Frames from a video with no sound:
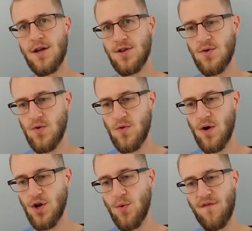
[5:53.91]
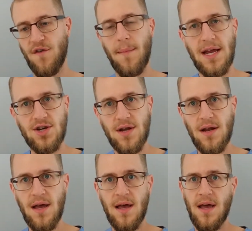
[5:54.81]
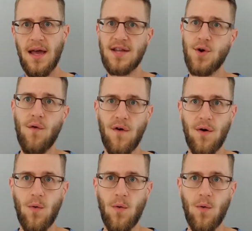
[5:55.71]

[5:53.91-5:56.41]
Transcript: to new information, it's over.